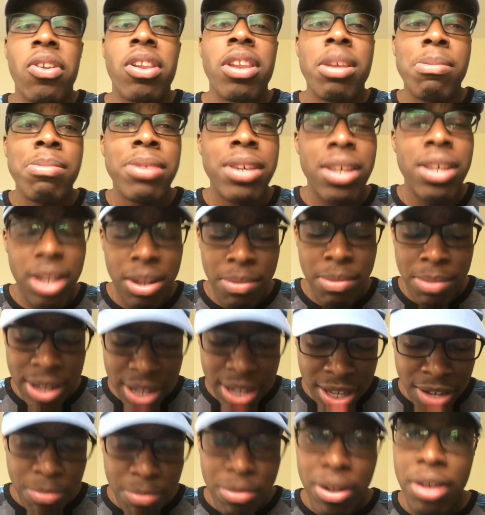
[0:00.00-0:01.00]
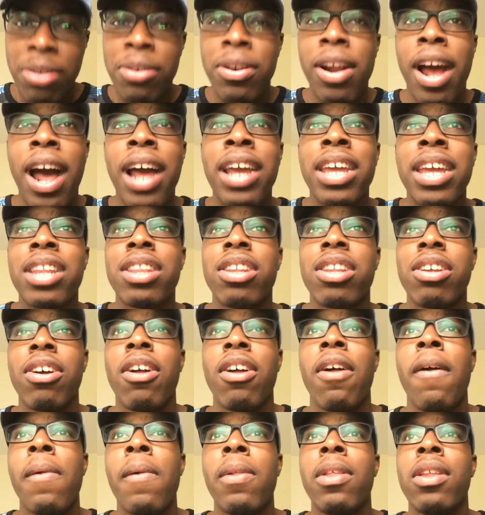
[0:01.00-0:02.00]
Let me get this moment. I get the
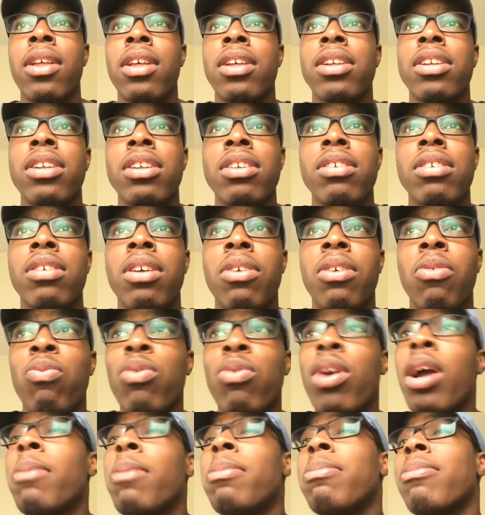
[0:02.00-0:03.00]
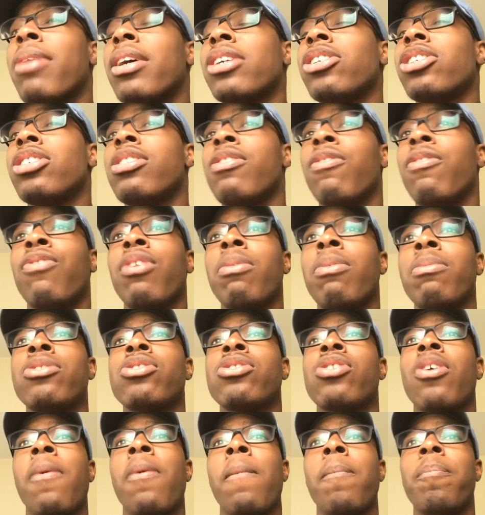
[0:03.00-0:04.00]
rub my shit, you feel me?
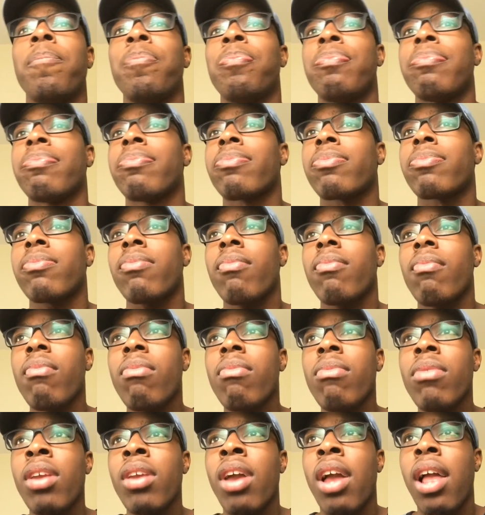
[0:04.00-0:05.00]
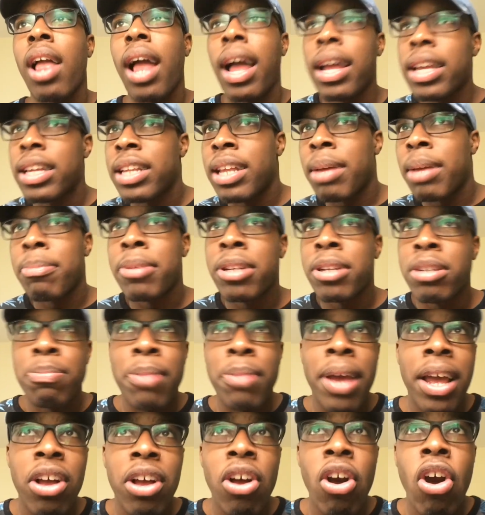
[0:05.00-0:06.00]
So I get that bitch
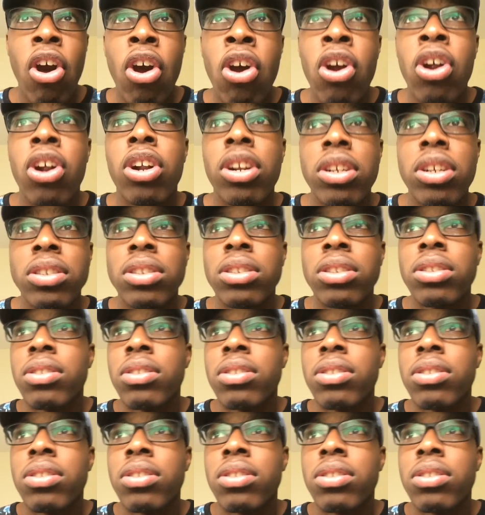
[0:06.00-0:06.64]
back hard.